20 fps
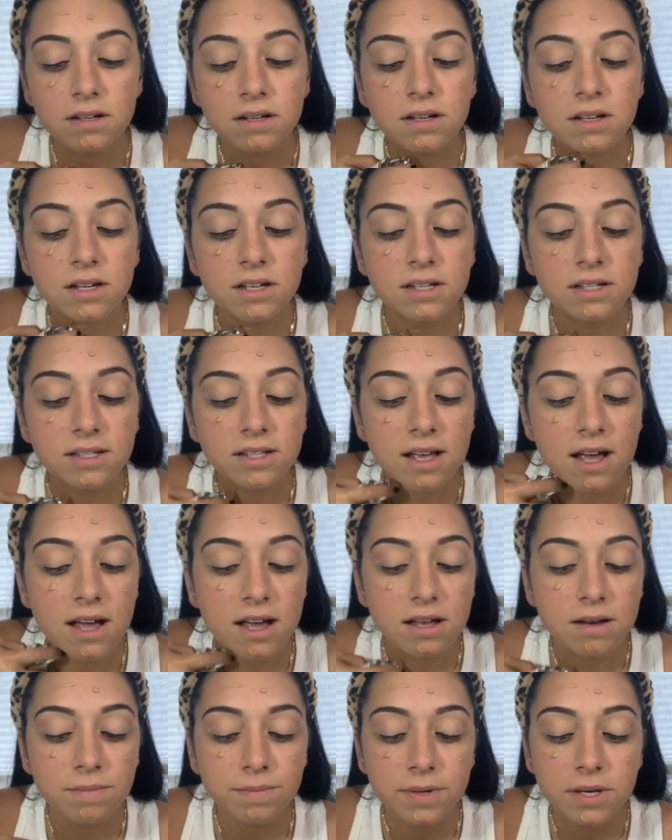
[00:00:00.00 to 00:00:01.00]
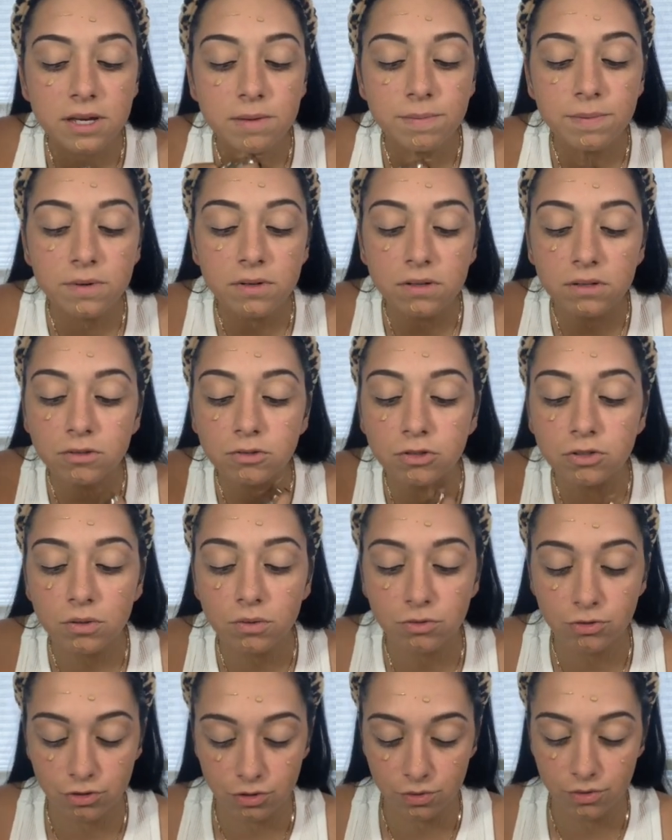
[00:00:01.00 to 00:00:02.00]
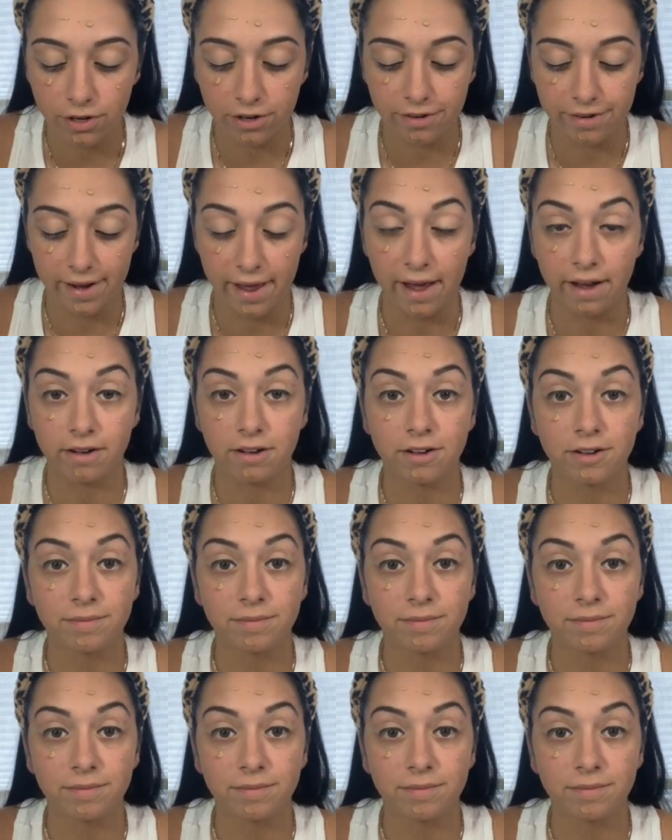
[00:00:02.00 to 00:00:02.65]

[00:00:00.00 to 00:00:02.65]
is that people don't do their neck.